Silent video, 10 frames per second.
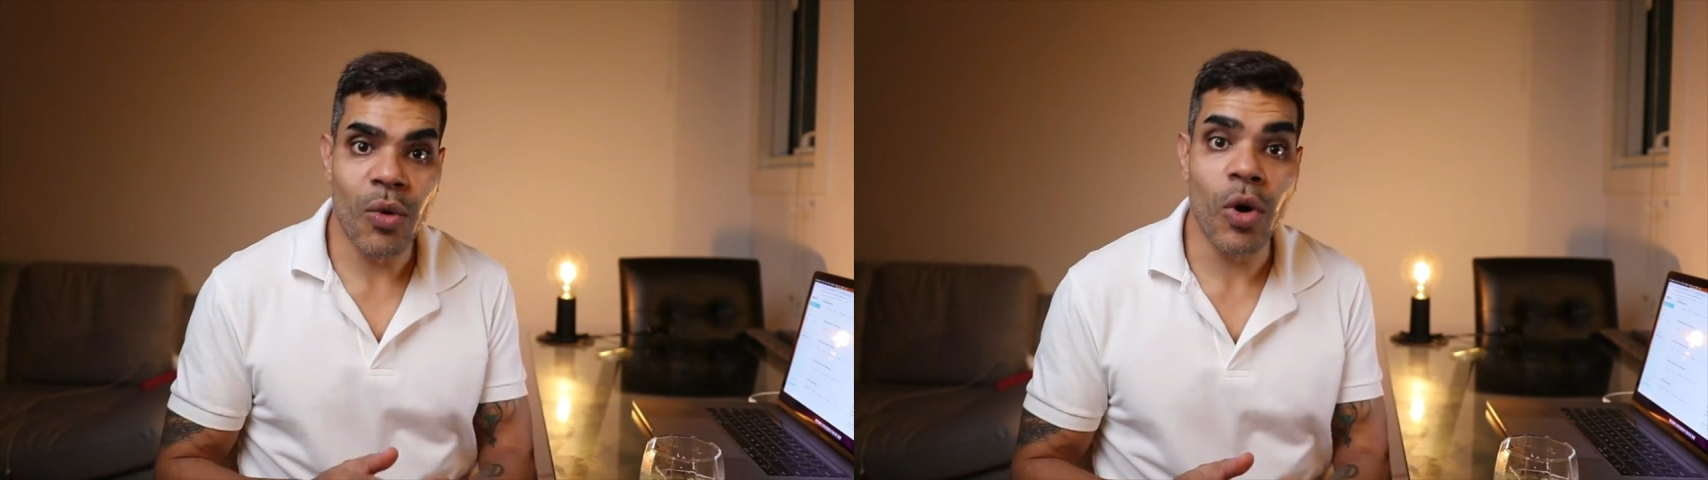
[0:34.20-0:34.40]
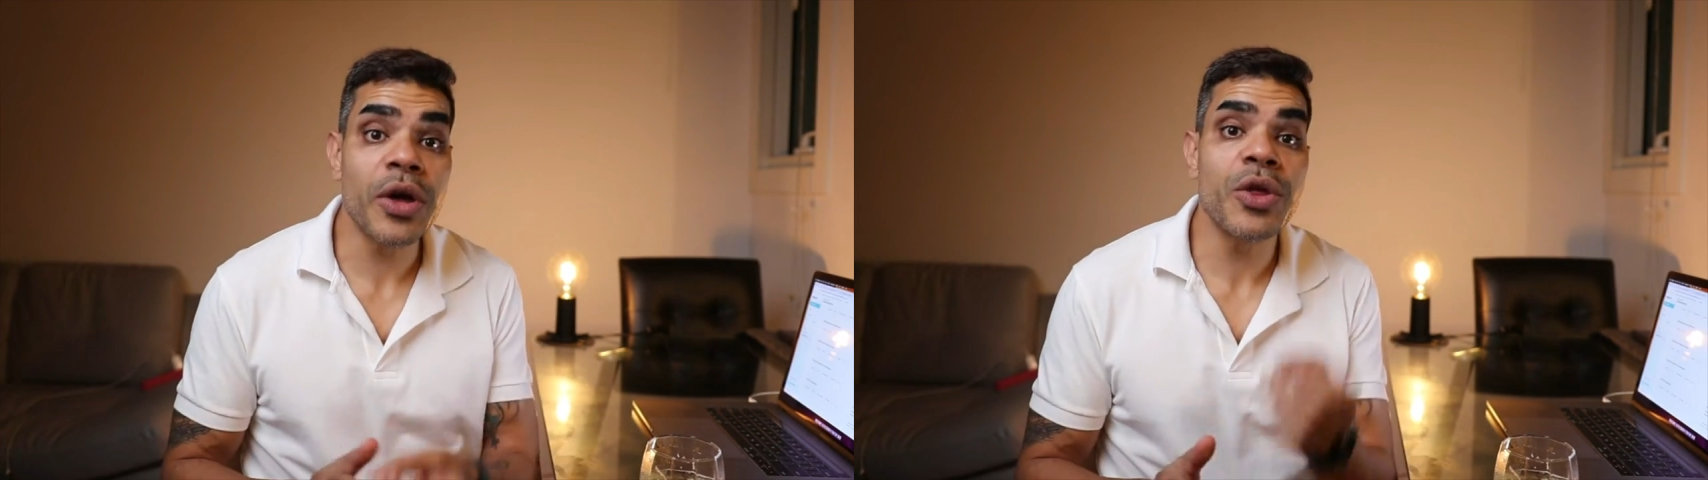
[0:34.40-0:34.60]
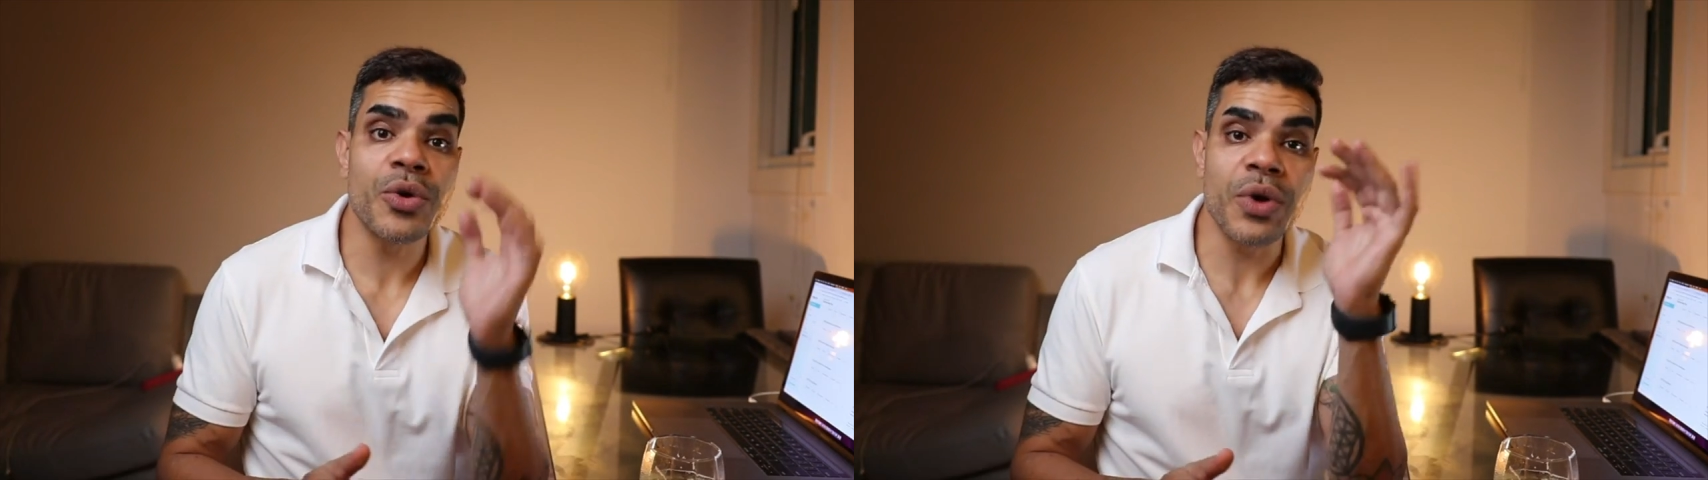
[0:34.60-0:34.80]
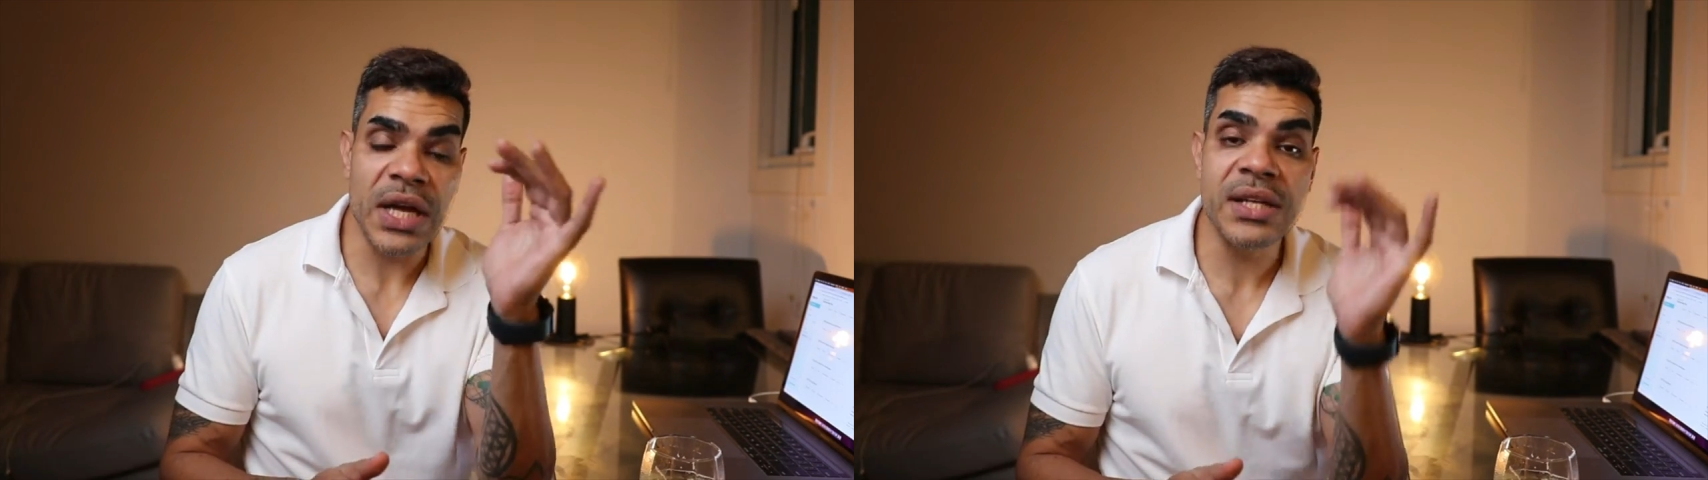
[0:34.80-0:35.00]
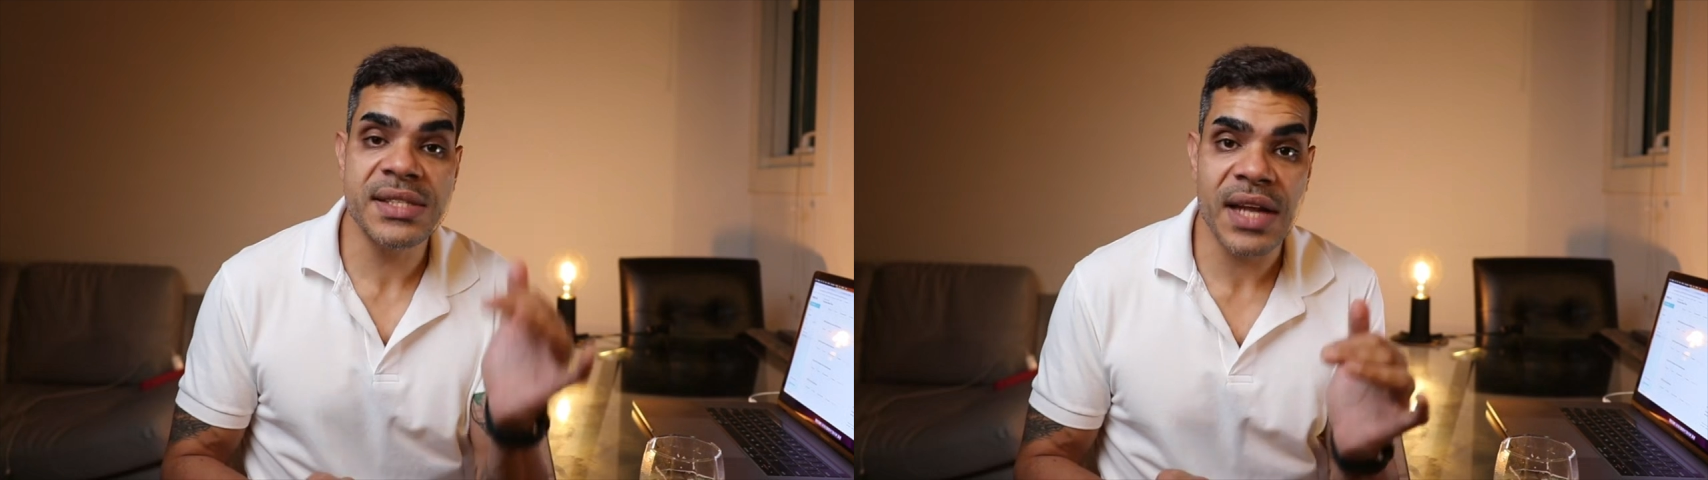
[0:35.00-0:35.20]
I'll walk you through
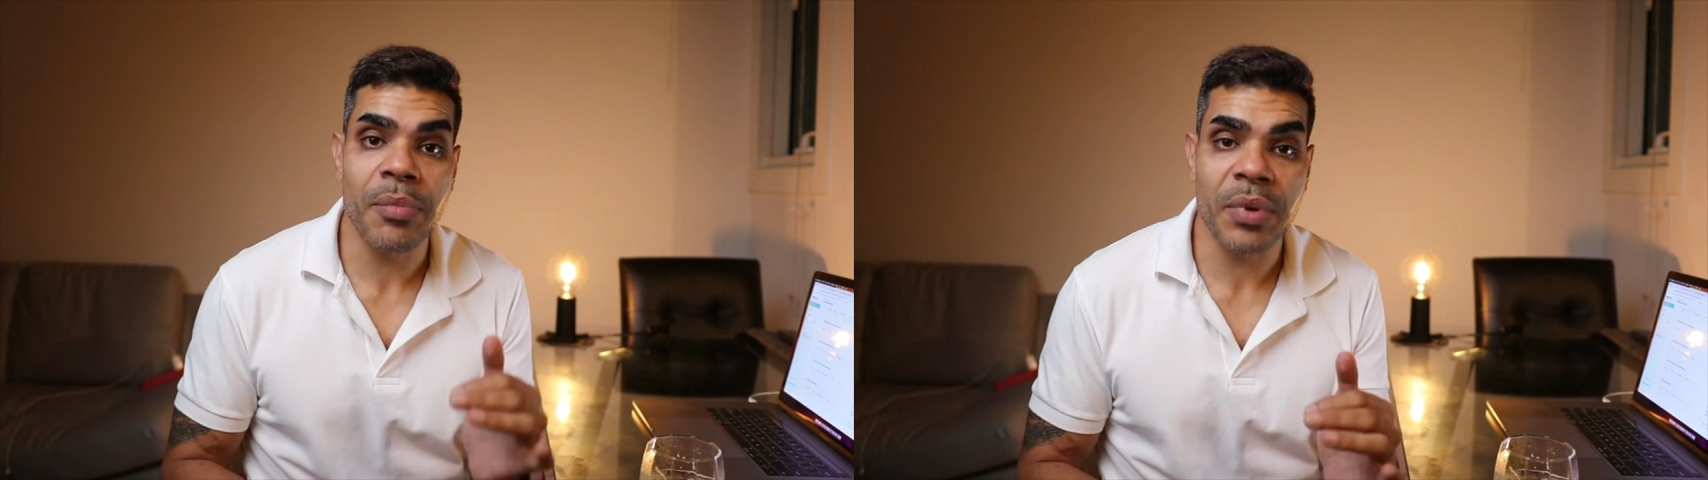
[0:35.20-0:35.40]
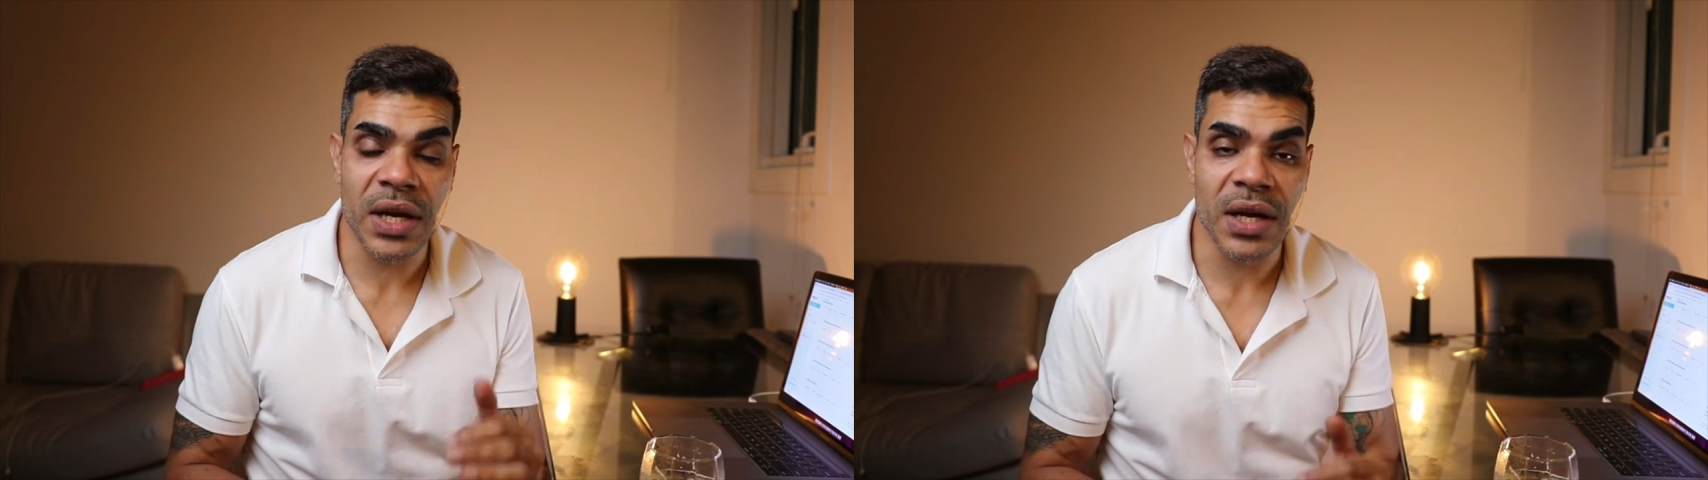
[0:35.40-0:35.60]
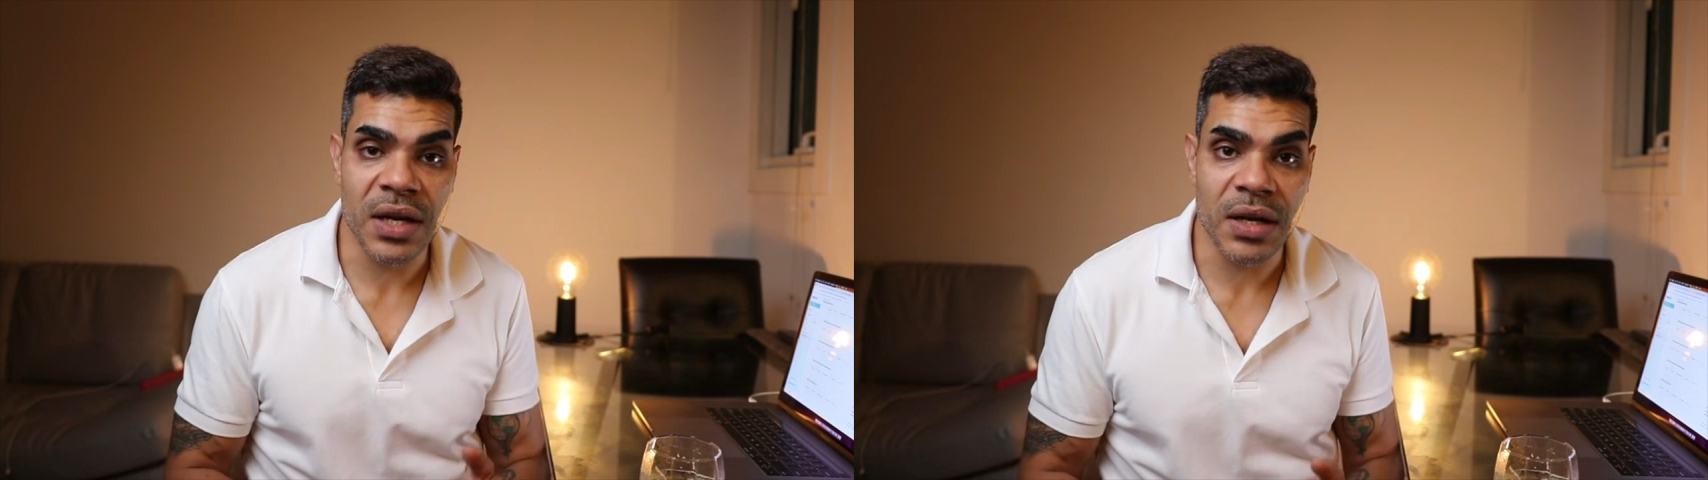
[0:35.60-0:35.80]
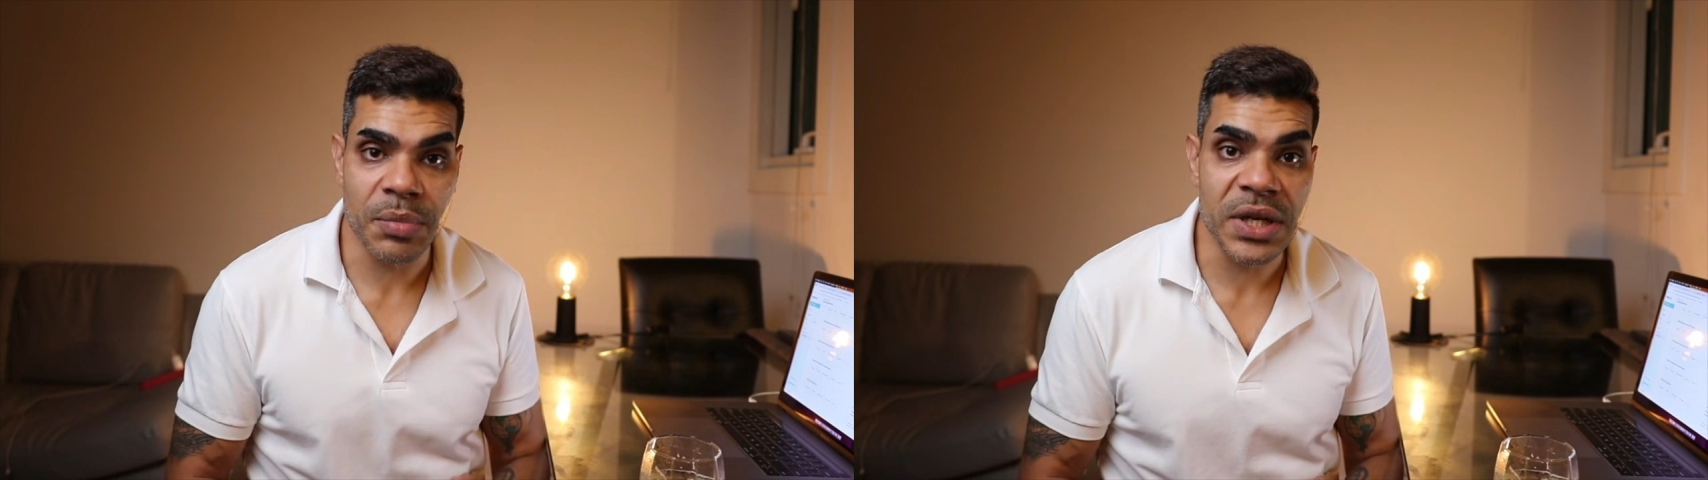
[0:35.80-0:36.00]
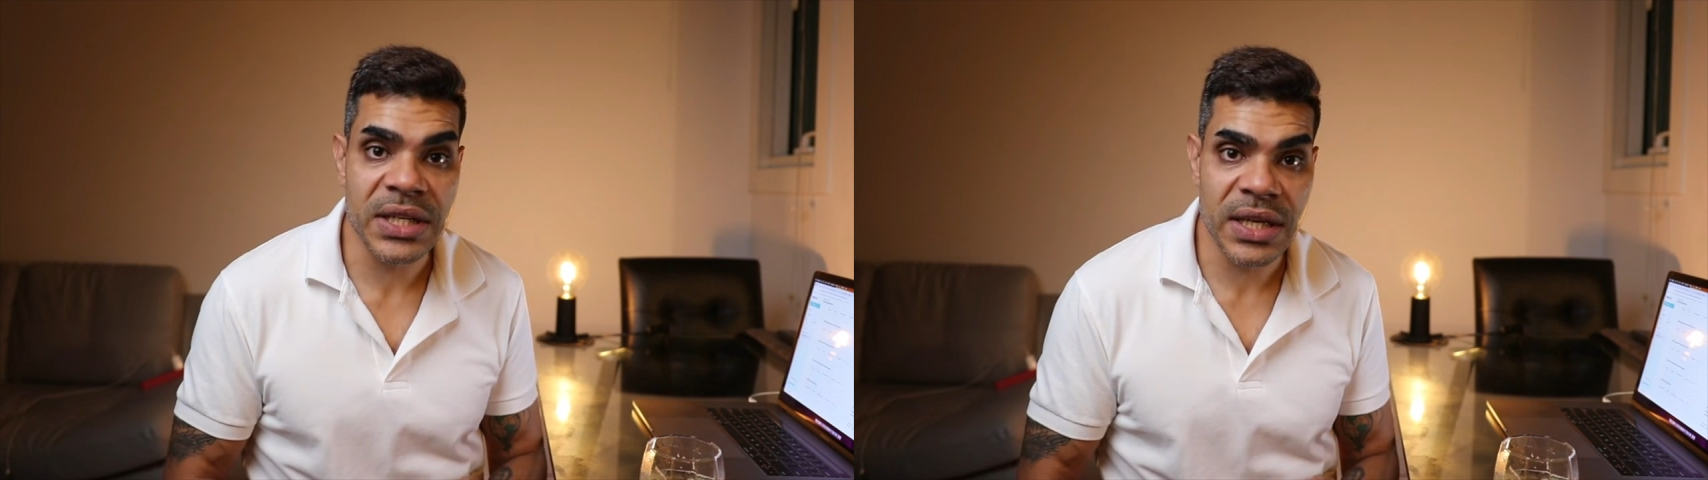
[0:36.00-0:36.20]
each step in a little
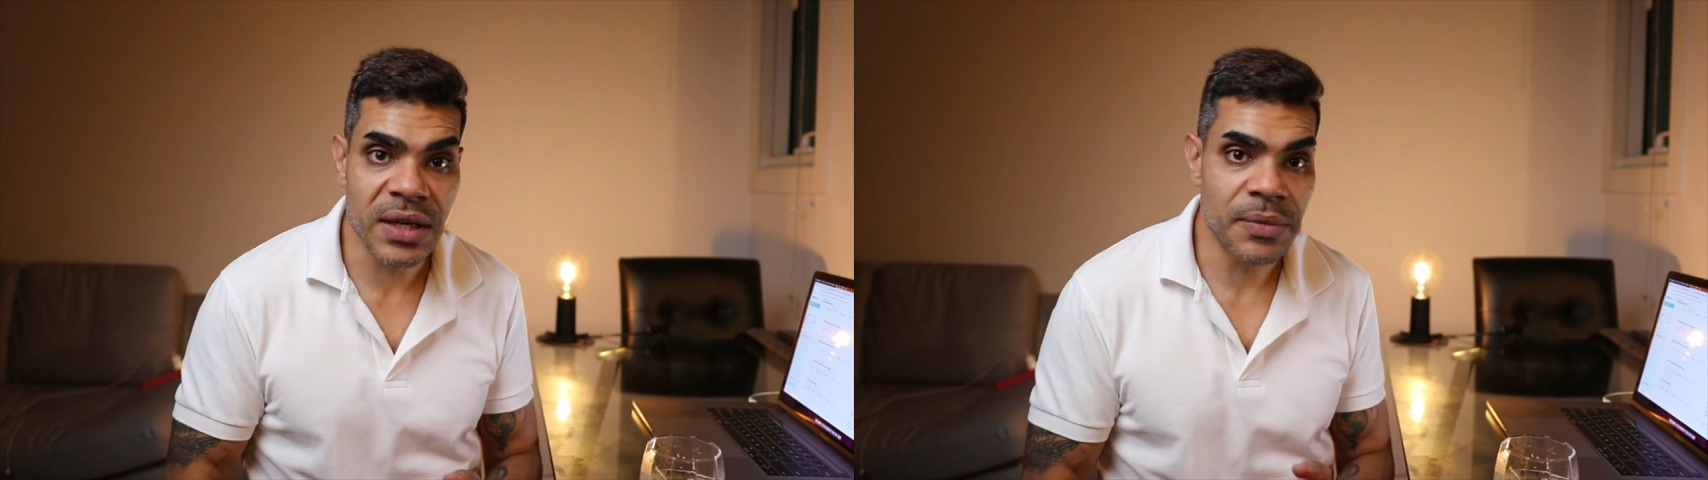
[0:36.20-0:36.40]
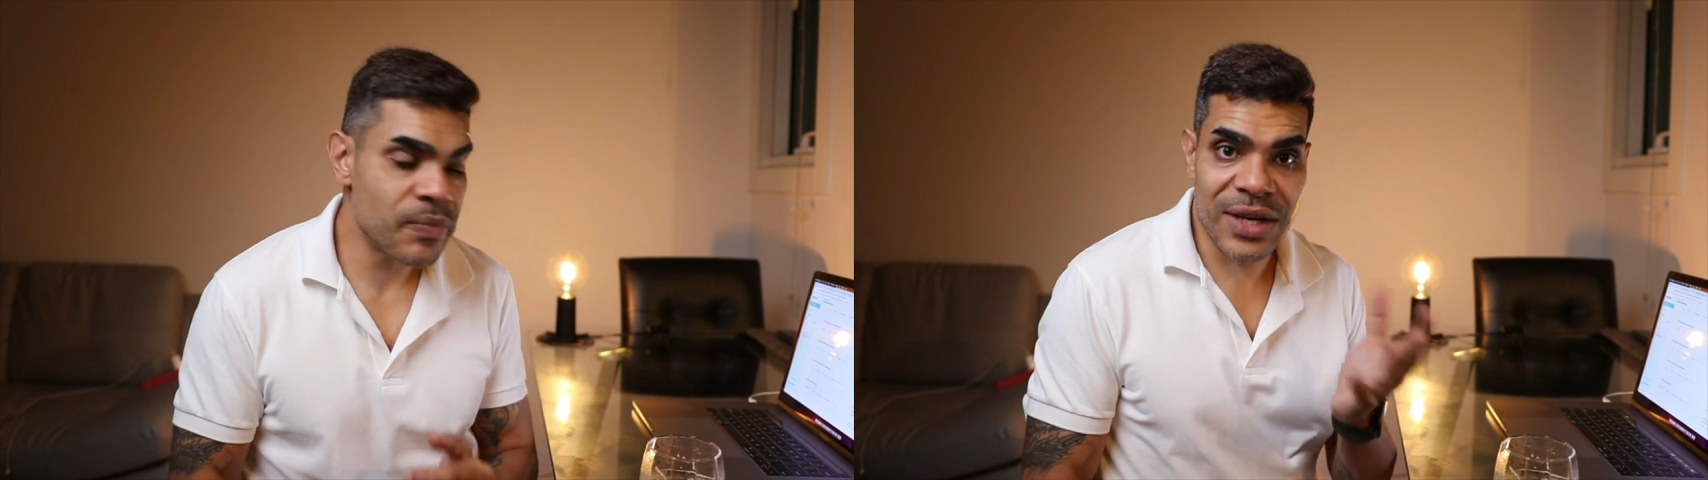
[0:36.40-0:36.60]
bit here.